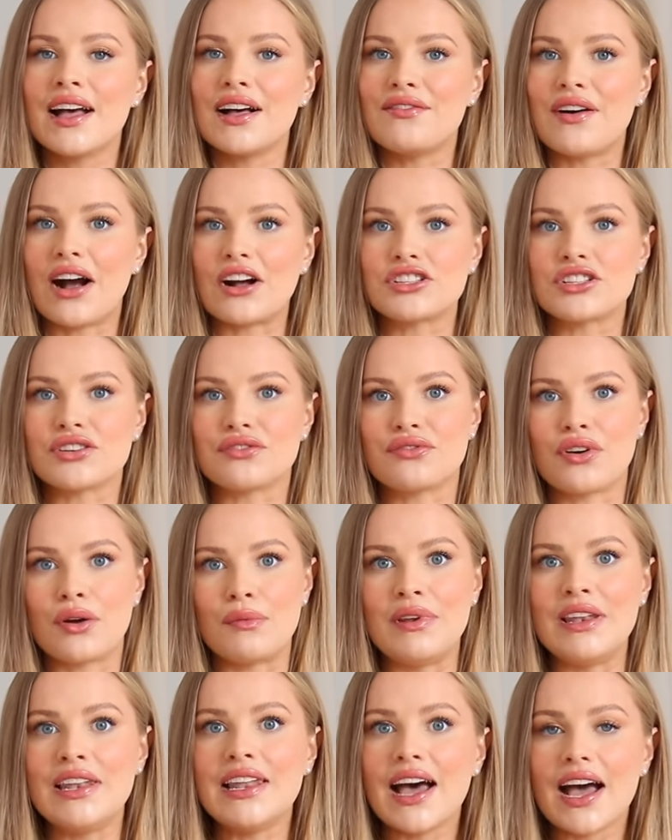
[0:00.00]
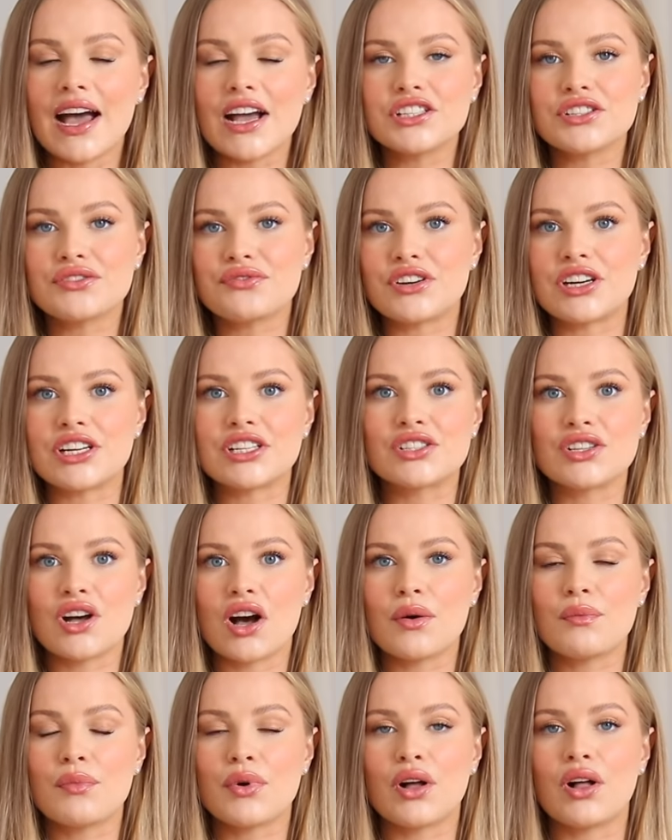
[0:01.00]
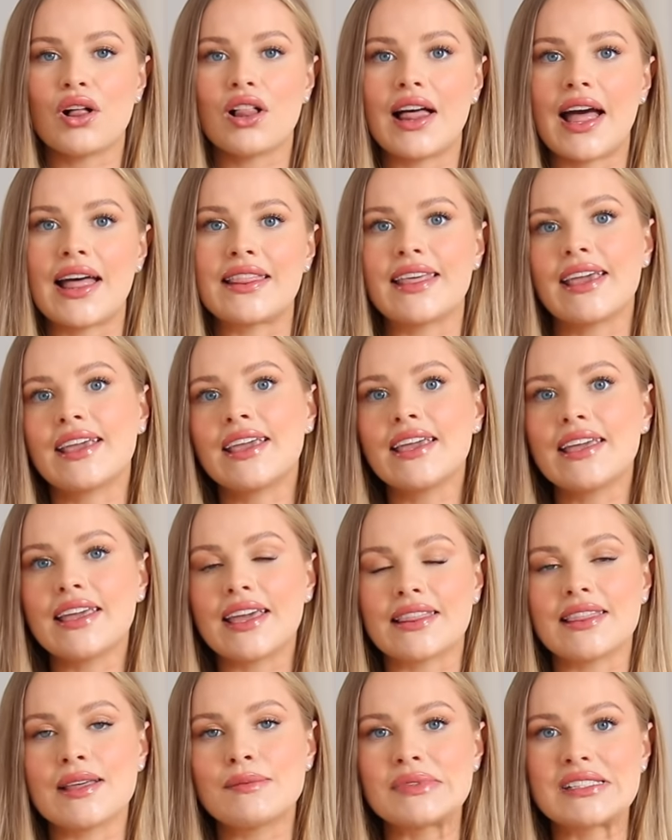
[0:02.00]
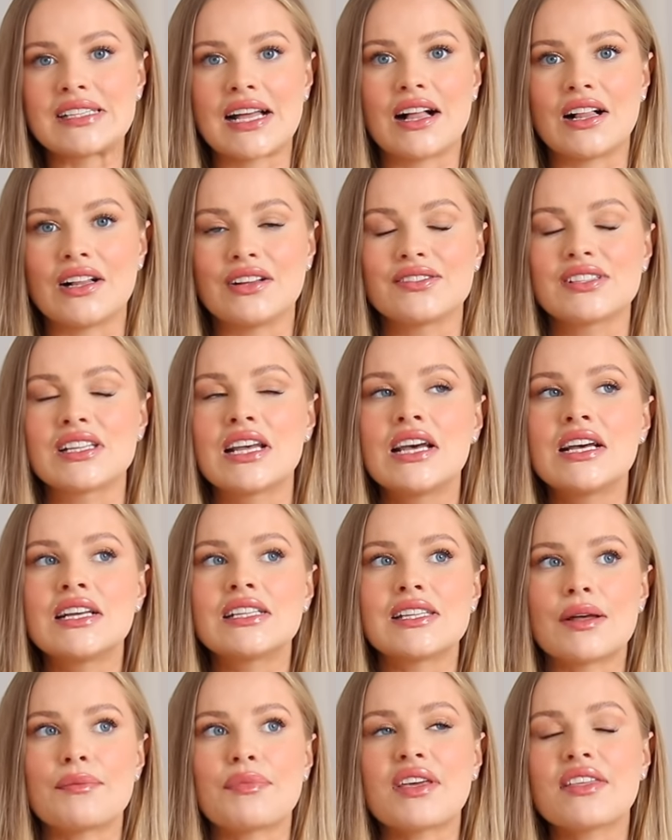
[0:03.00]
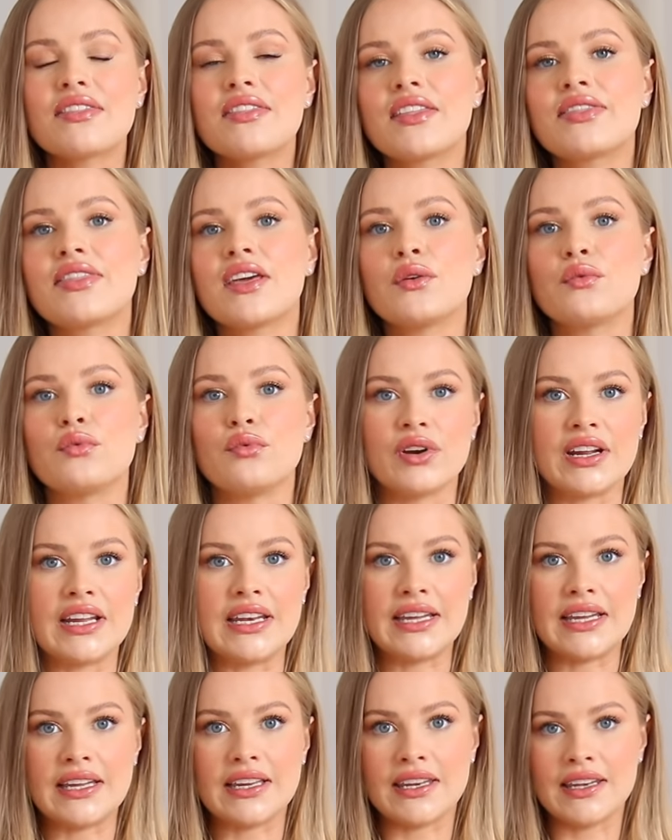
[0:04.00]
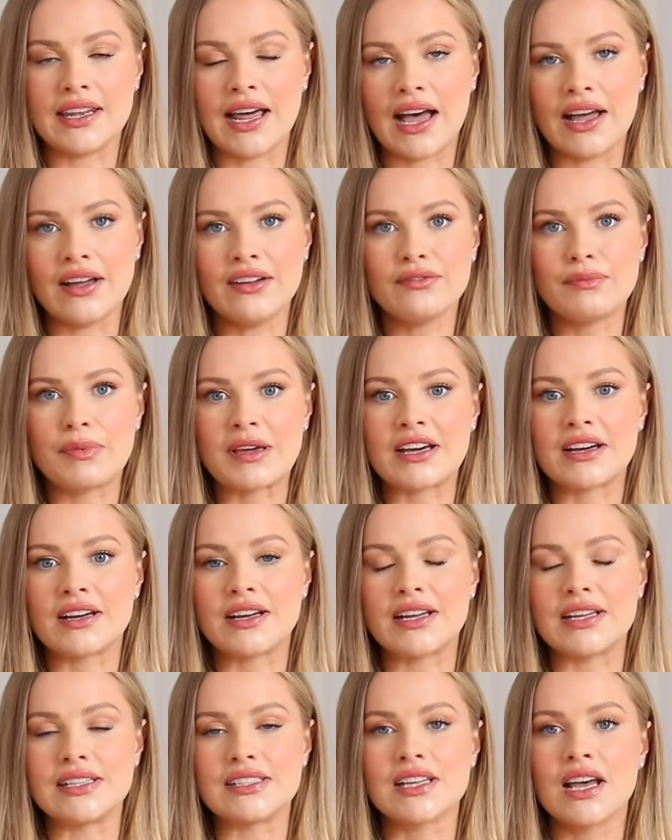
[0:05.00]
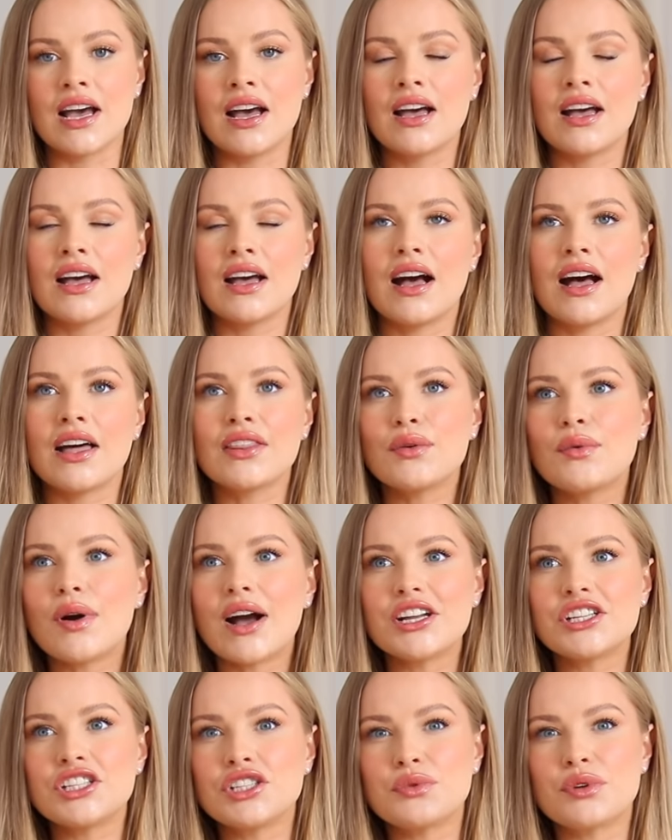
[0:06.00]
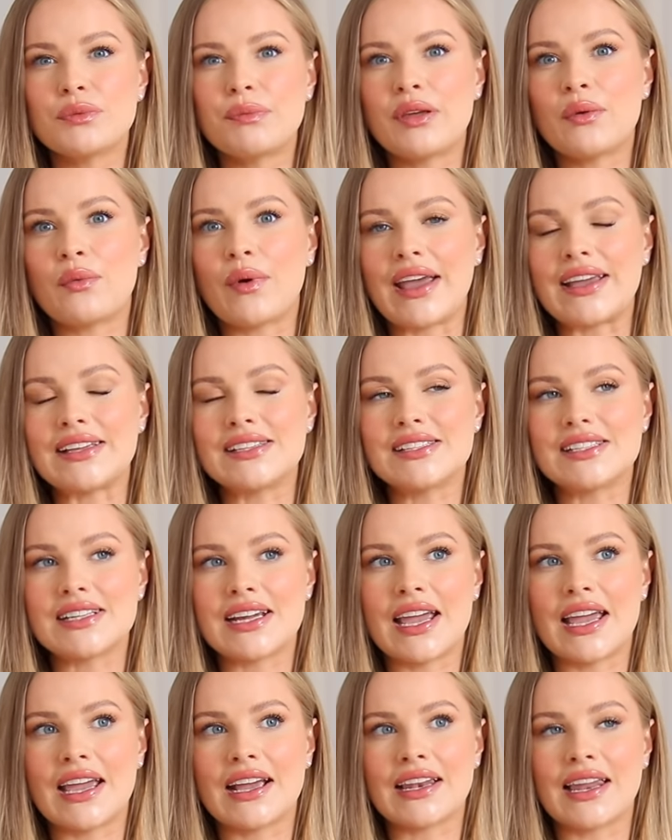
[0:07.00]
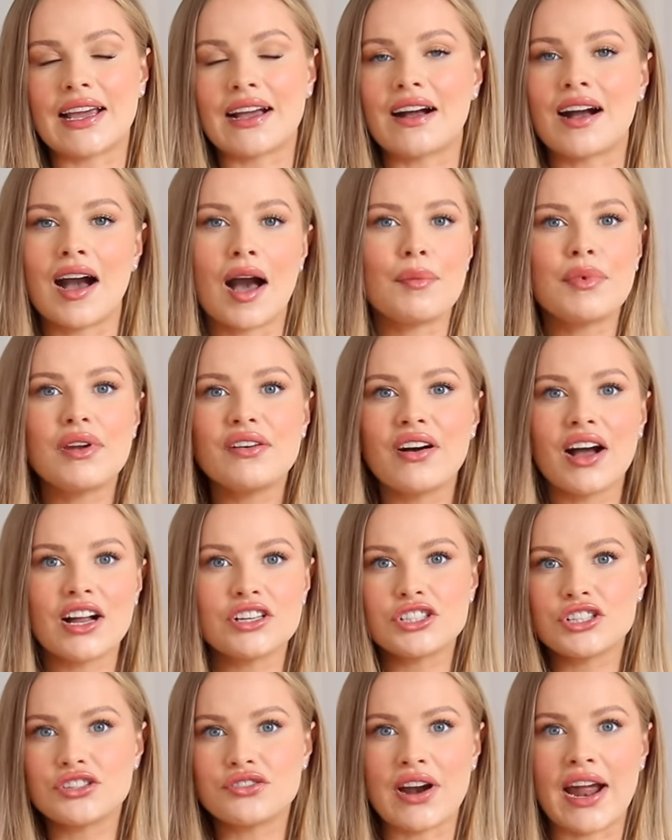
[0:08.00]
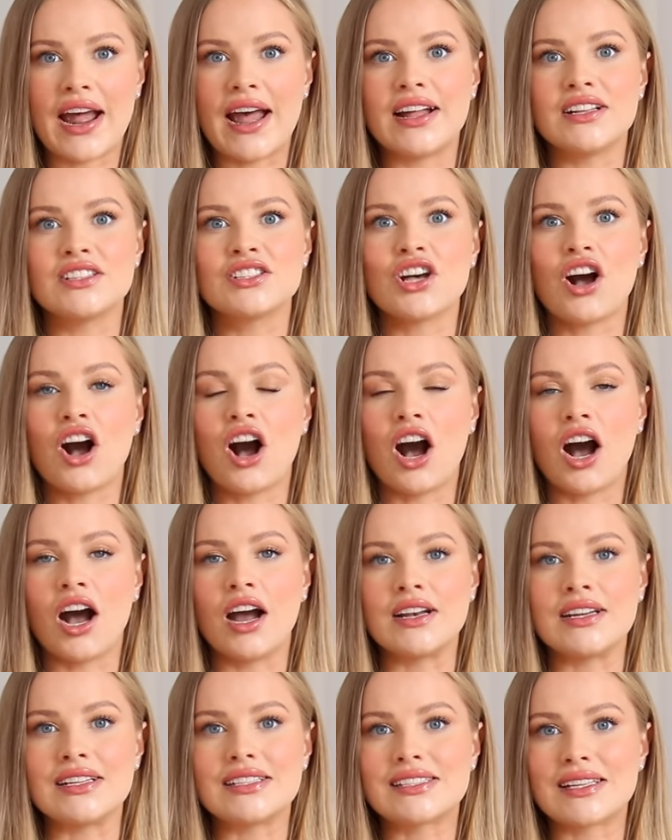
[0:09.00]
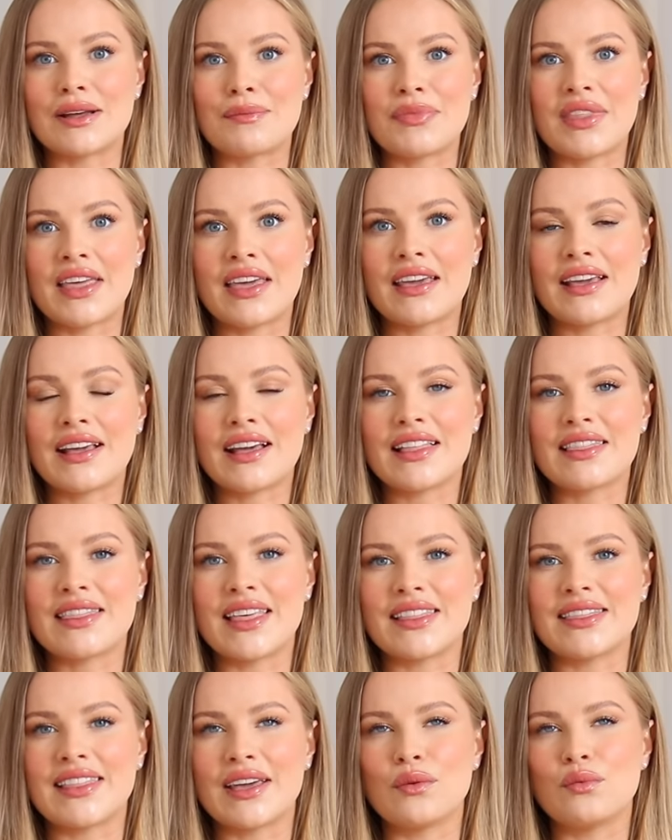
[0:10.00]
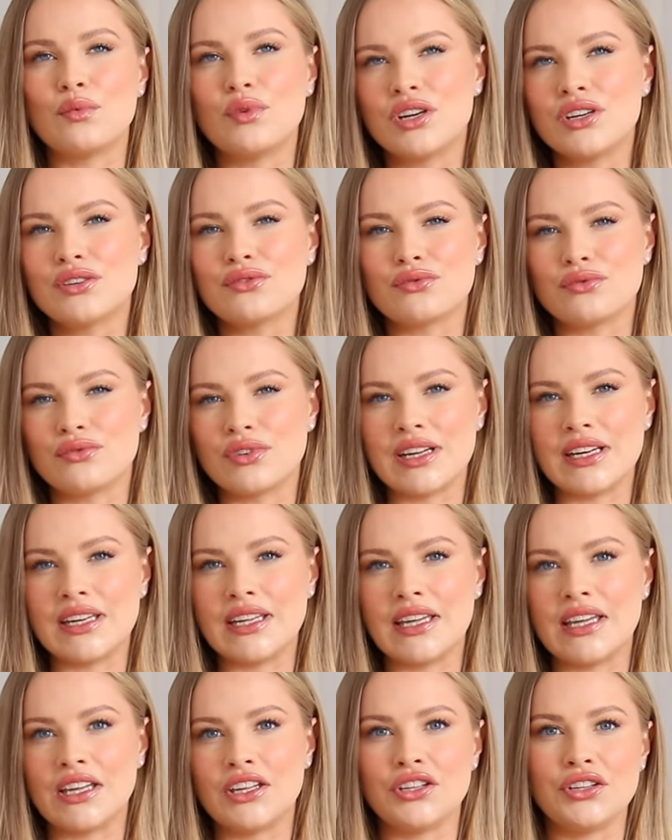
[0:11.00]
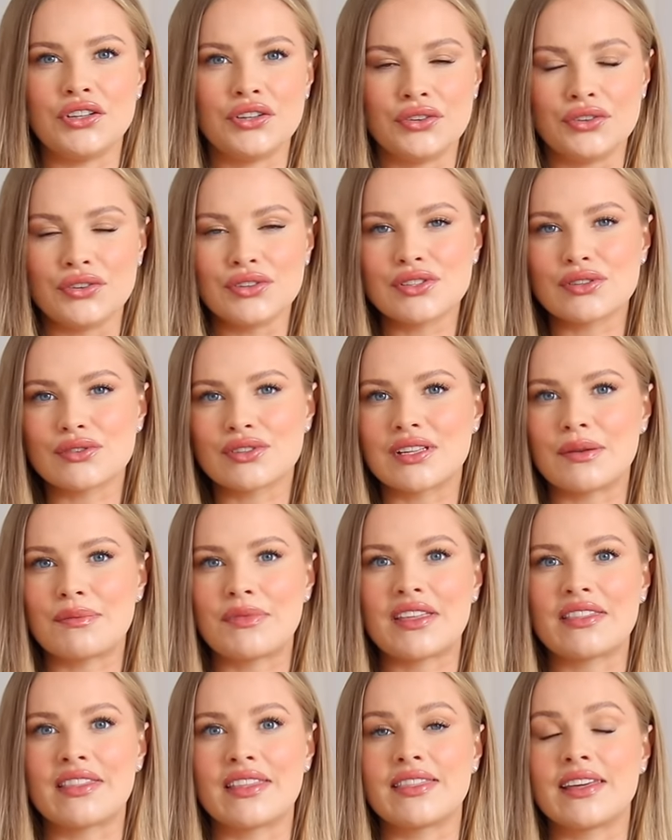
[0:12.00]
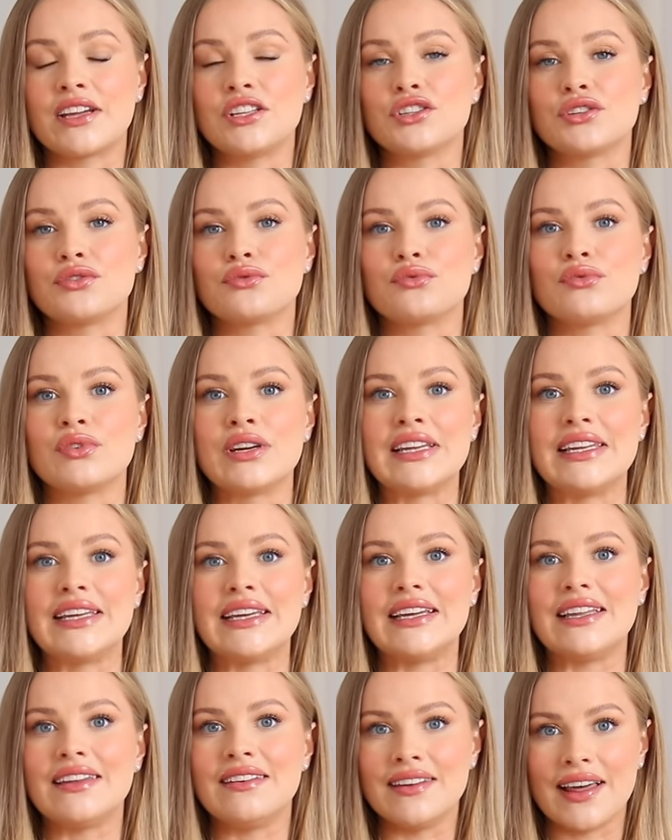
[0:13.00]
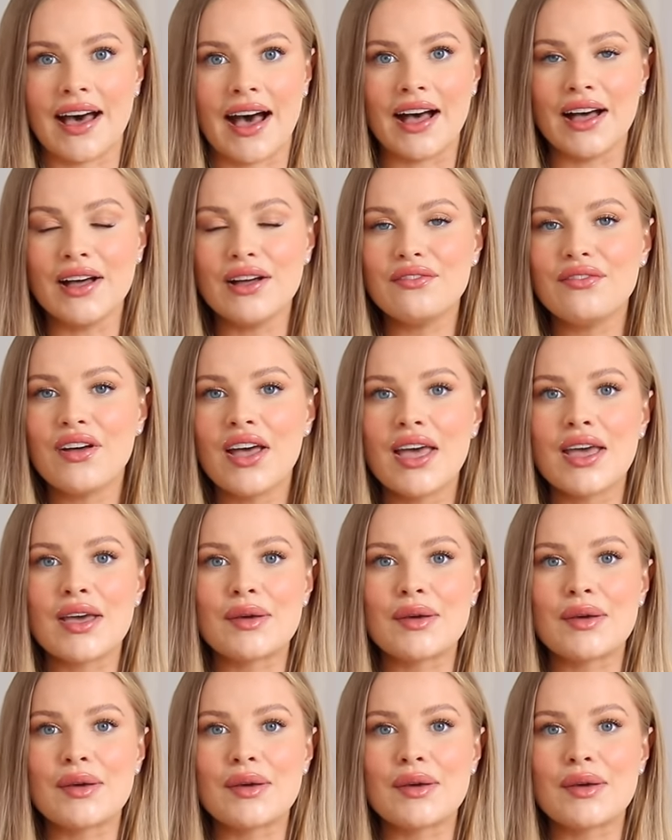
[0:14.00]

a voucher from Lush, for example, and they can get themselves something that they really love, because otherwise you would be wasting like a couple of hundred rand on something that they wouldn't really use or something that they don't really love.